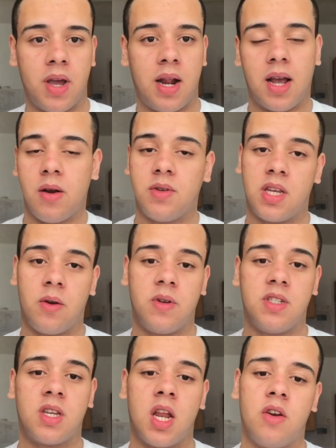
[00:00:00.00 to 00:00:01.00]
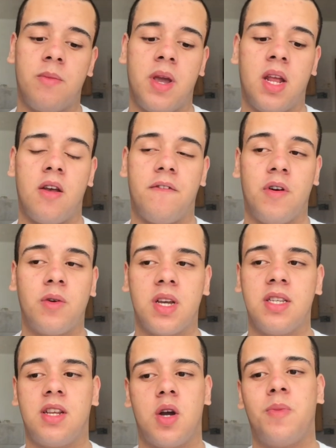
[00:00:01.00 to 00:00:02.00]
yeah, like I was saying, we just gotta remain
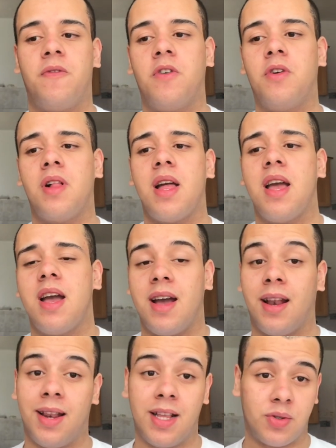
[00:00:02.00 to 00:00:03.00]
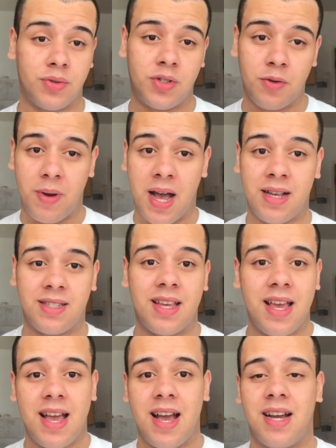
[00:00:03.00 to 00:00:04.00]
focused, hopeful, and this will soon pass.
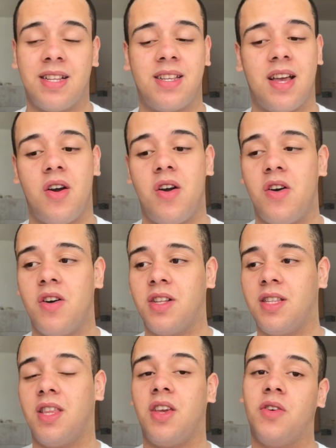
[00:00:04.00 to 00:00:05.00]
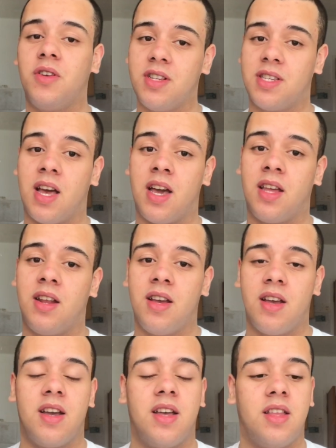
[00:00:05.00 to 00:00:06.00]
And on the other side,
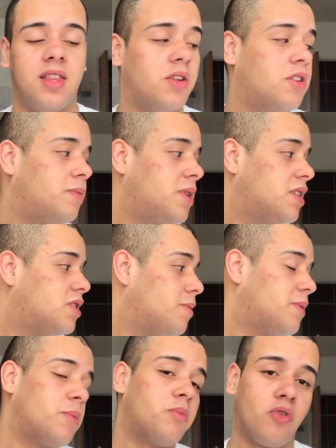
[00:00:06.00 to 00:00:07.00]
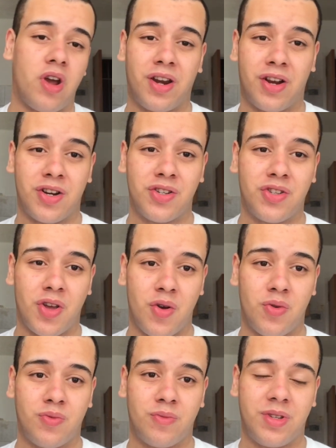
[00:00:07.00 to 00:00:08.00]
there will be something brighter. So
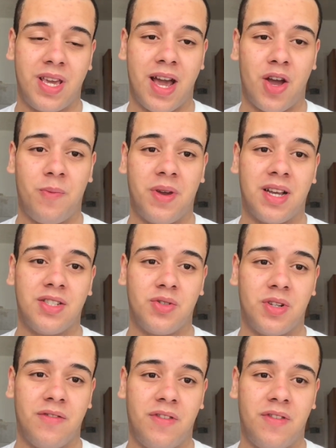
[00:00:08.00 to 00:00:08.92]
yeah, I hope you guys enjoyed the